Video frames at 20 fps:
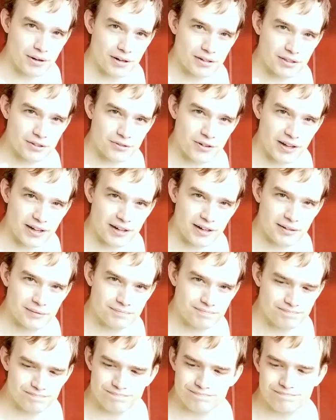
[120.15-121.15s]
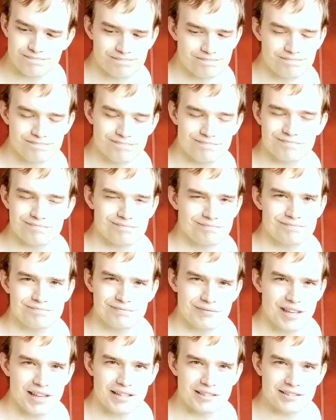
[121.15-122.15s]
on your finger,
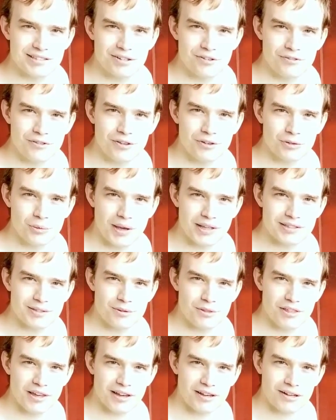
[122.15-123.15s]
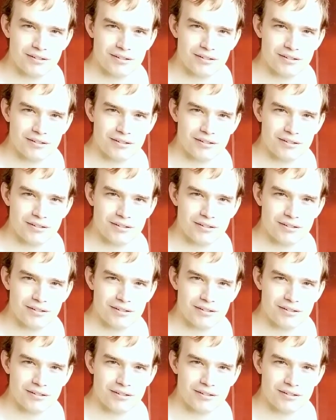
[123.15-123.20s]
it still feels way too thick.